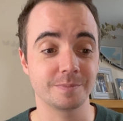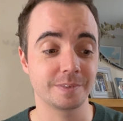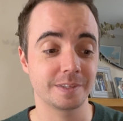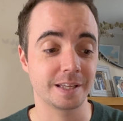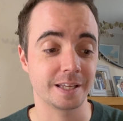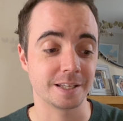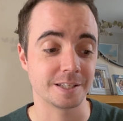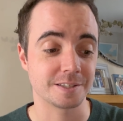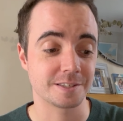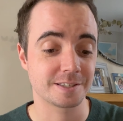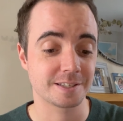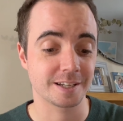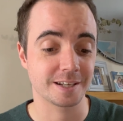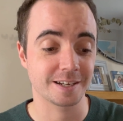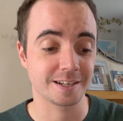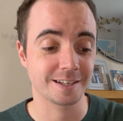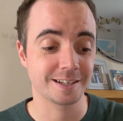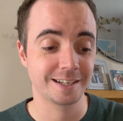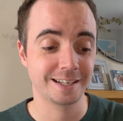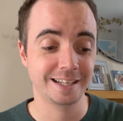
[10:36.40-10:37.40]
It
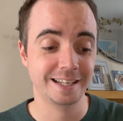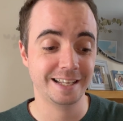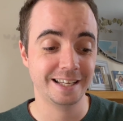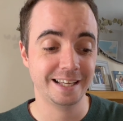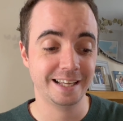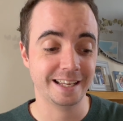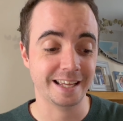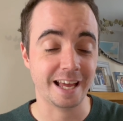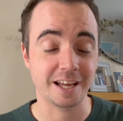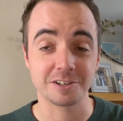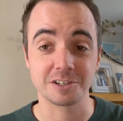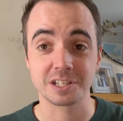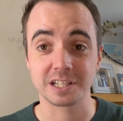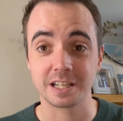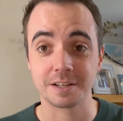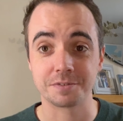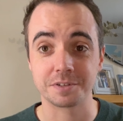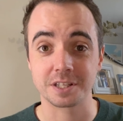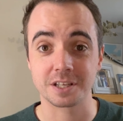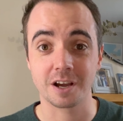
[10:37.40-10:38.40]
just
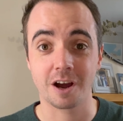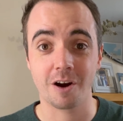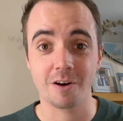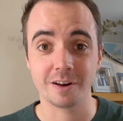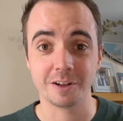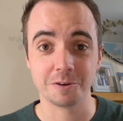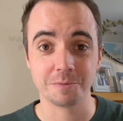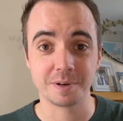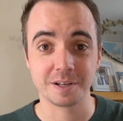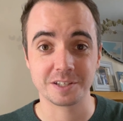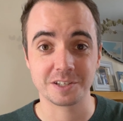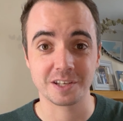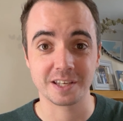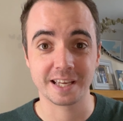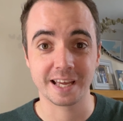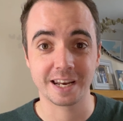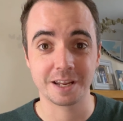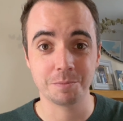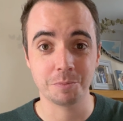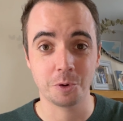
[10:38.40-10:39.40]
lifts the car a little bit so you can
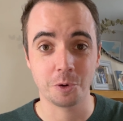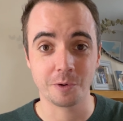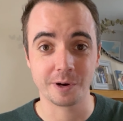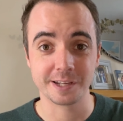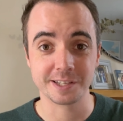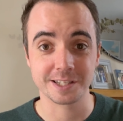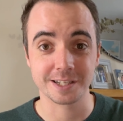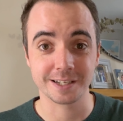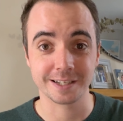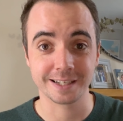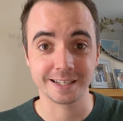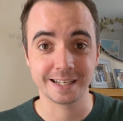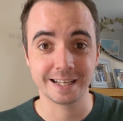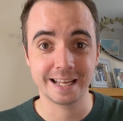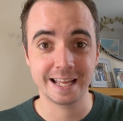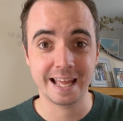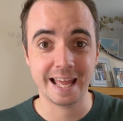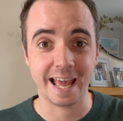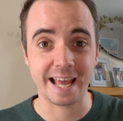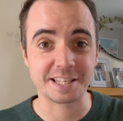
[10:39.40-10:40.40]
get in more easily.
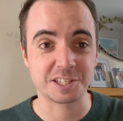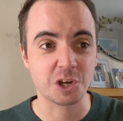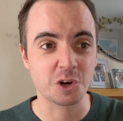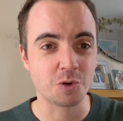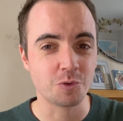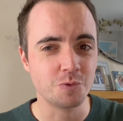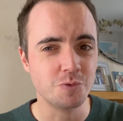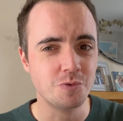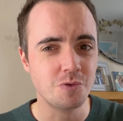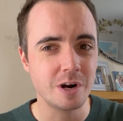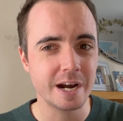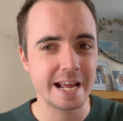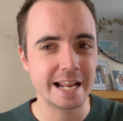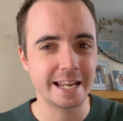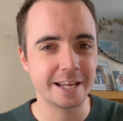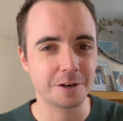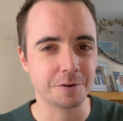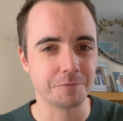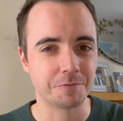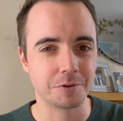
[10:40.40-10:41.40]
It's gonna really
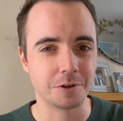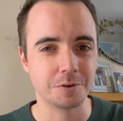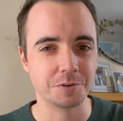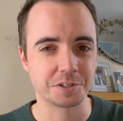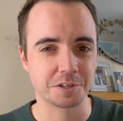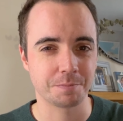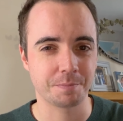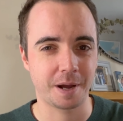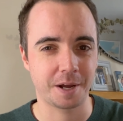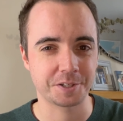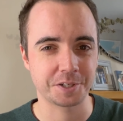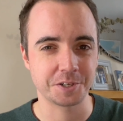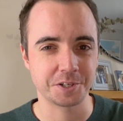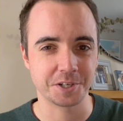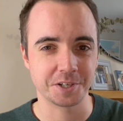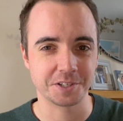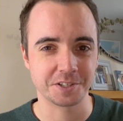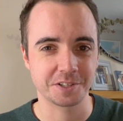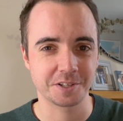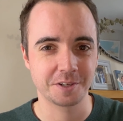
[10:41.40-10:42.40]
confuse some
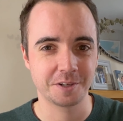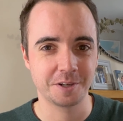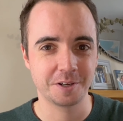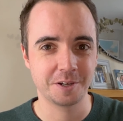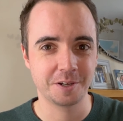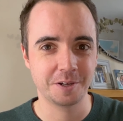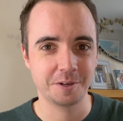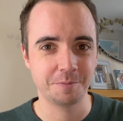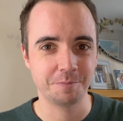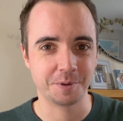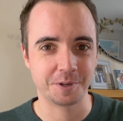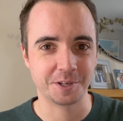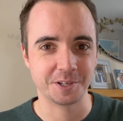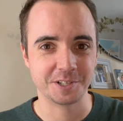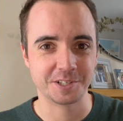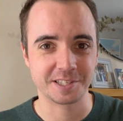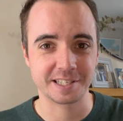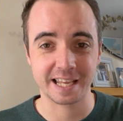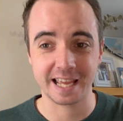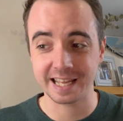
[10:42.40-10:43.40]
passengers
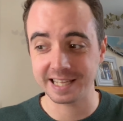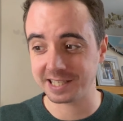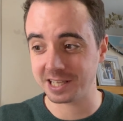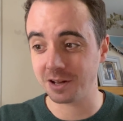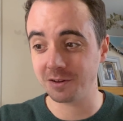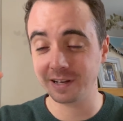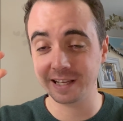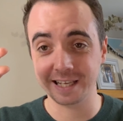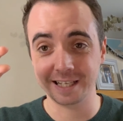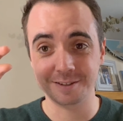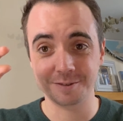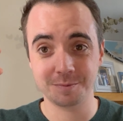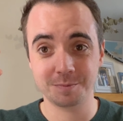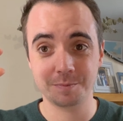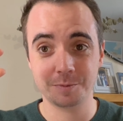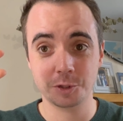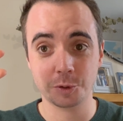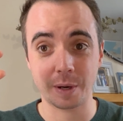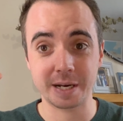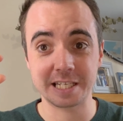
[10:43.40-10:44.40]
because it's only
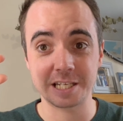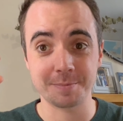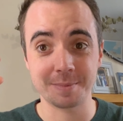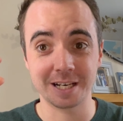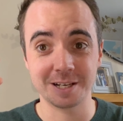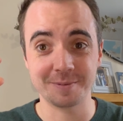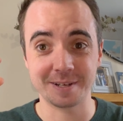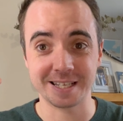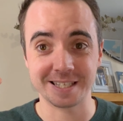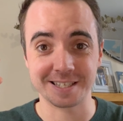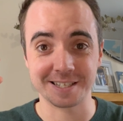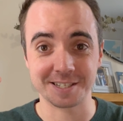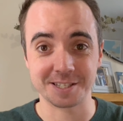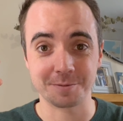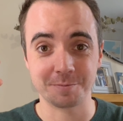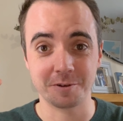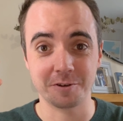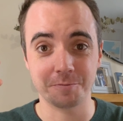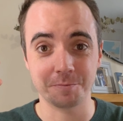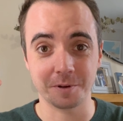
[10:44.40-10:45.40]
20 millimeters, the
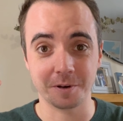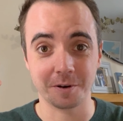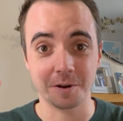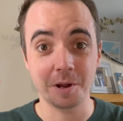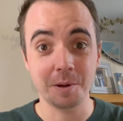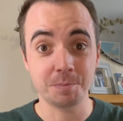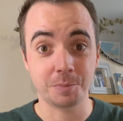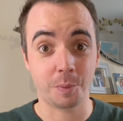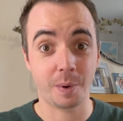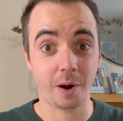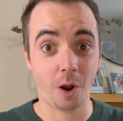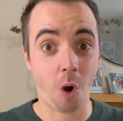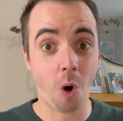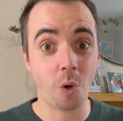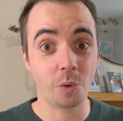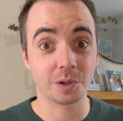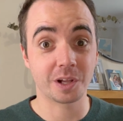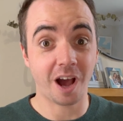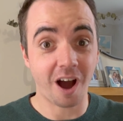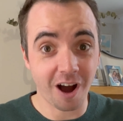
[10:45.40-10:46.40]
movement, but when a
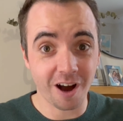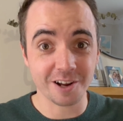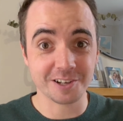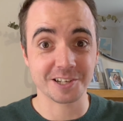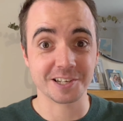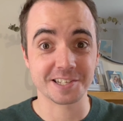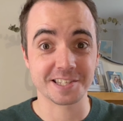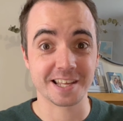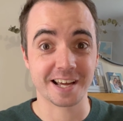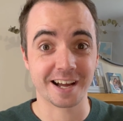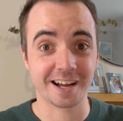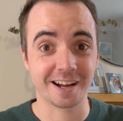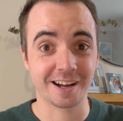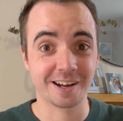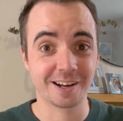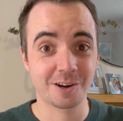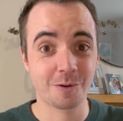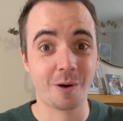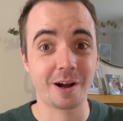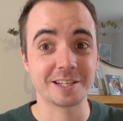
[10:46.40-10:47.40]
whole car does
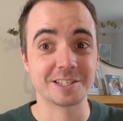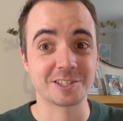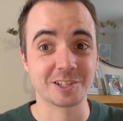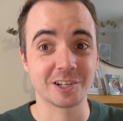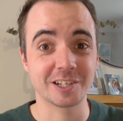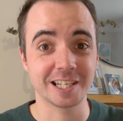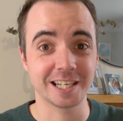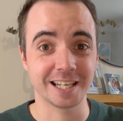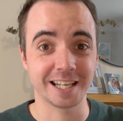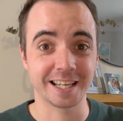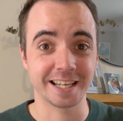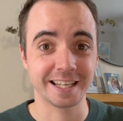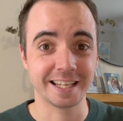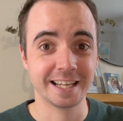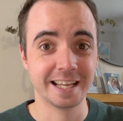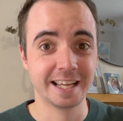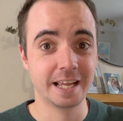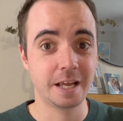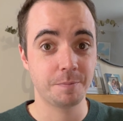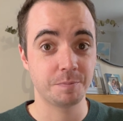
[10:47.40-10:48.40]
that quite suddenly,
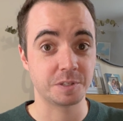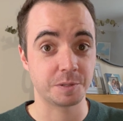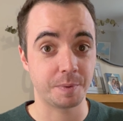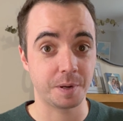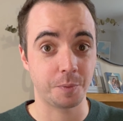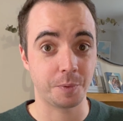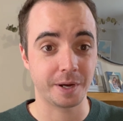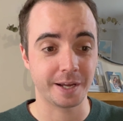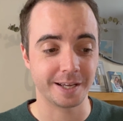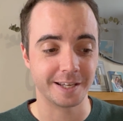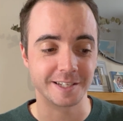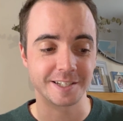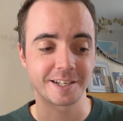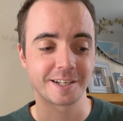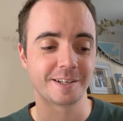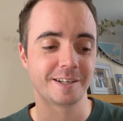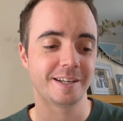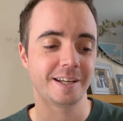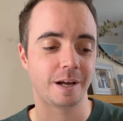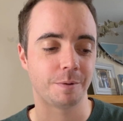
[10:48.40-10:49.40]
it's a bit weird.
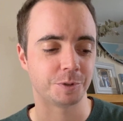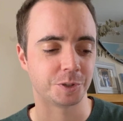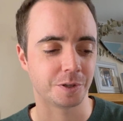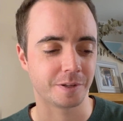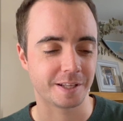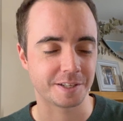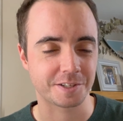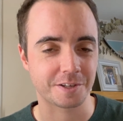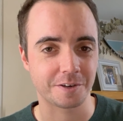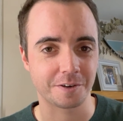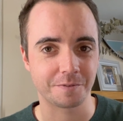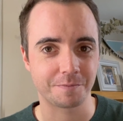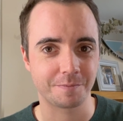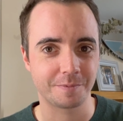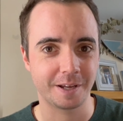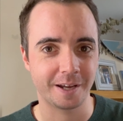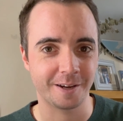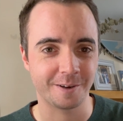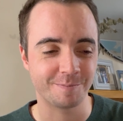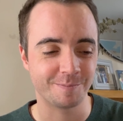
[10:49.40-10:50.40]
I'm sure that's gonna
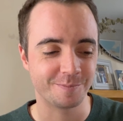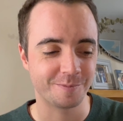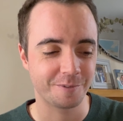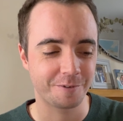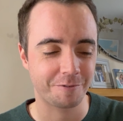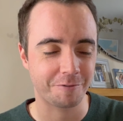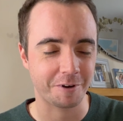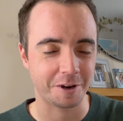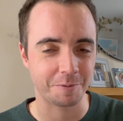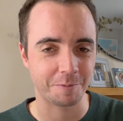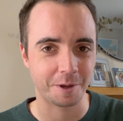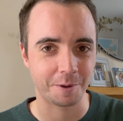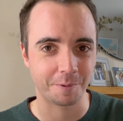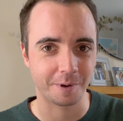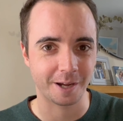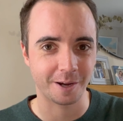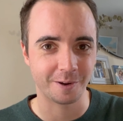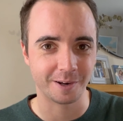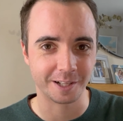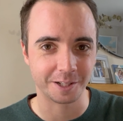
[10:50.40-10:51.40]
freak people
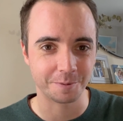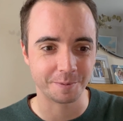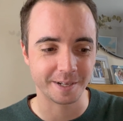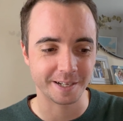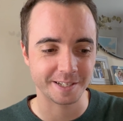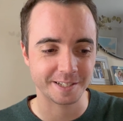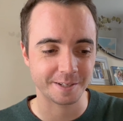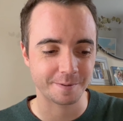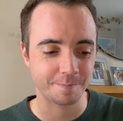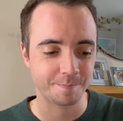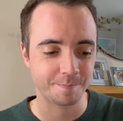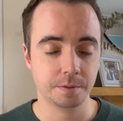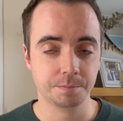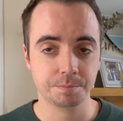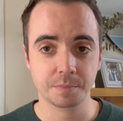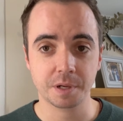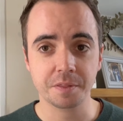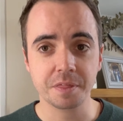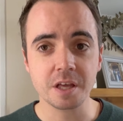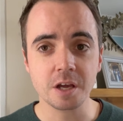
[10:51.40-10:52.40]
out a little bit.
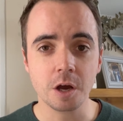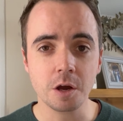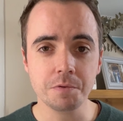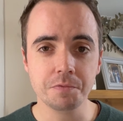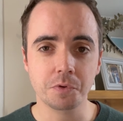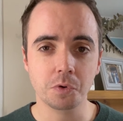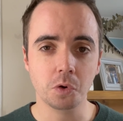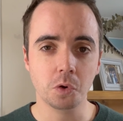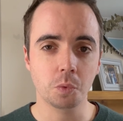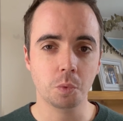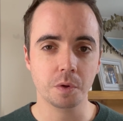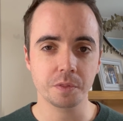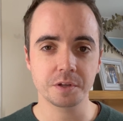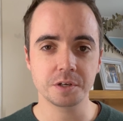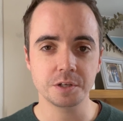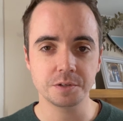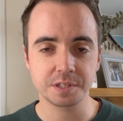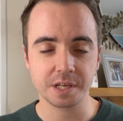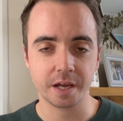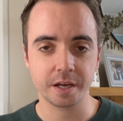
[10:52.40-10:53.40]
I think overall what the
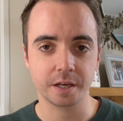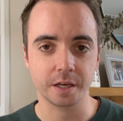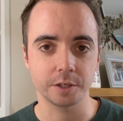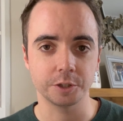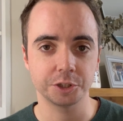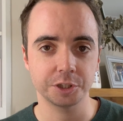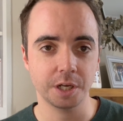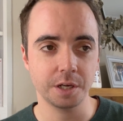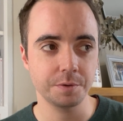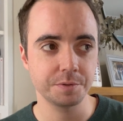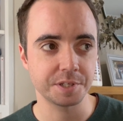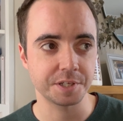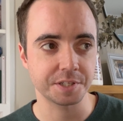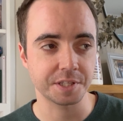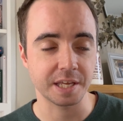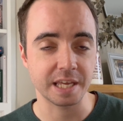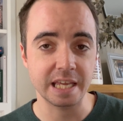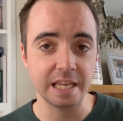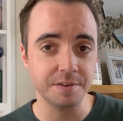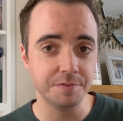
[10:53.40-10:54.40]
new Taycan shows is
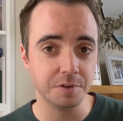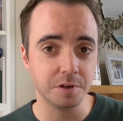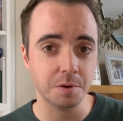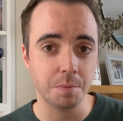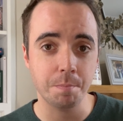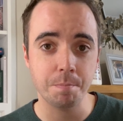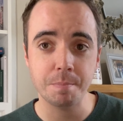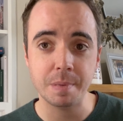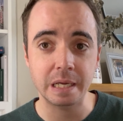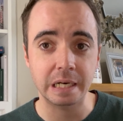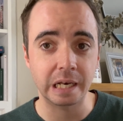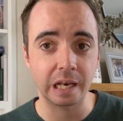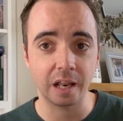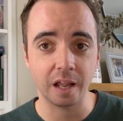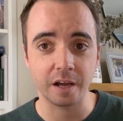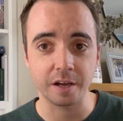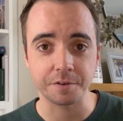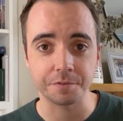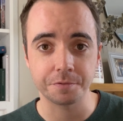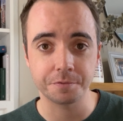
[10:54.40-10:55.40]
that even a
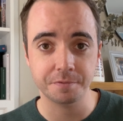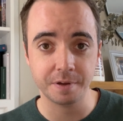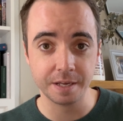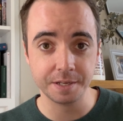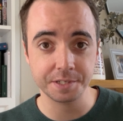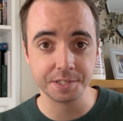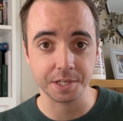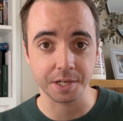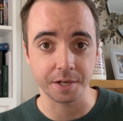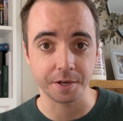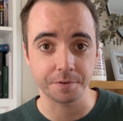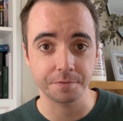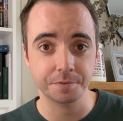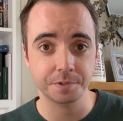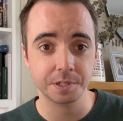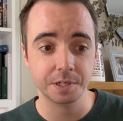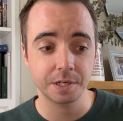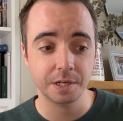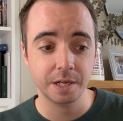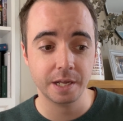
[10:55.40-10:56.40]
midlife
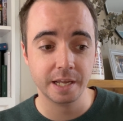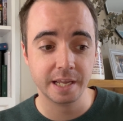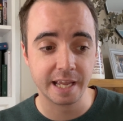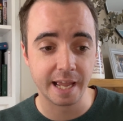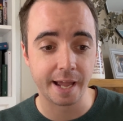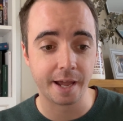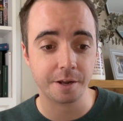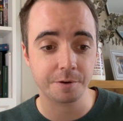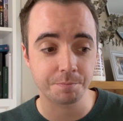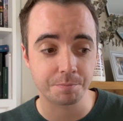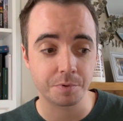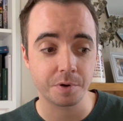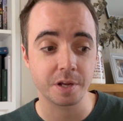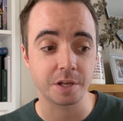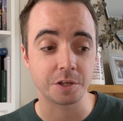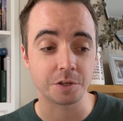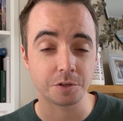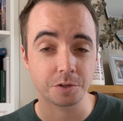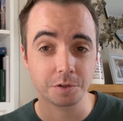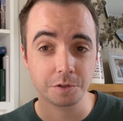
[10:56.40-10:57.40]
facelift can
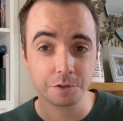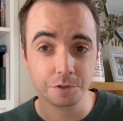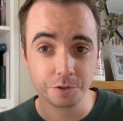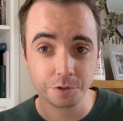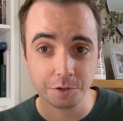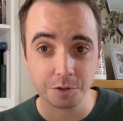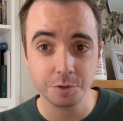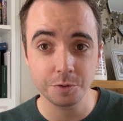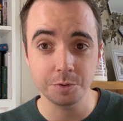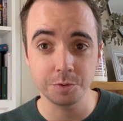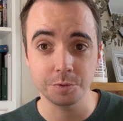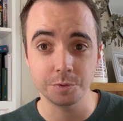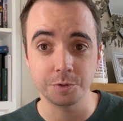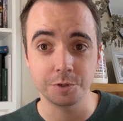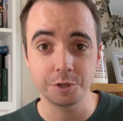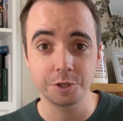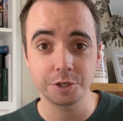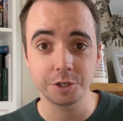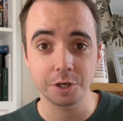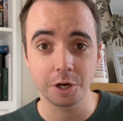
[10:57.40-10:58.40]
bring
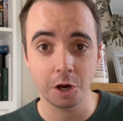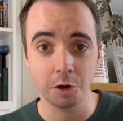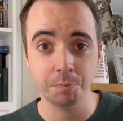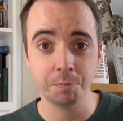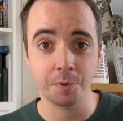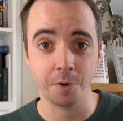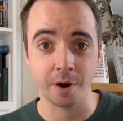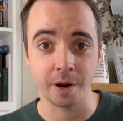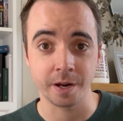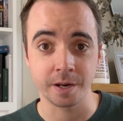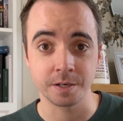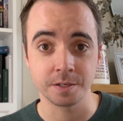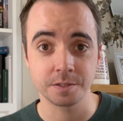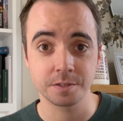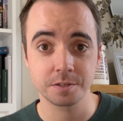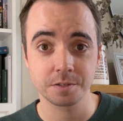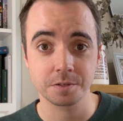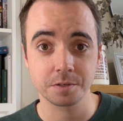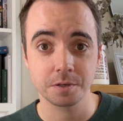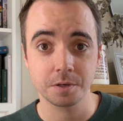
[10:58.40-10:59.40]
huge
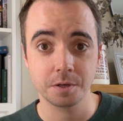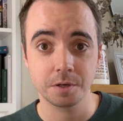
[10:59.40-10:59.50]
upgrades.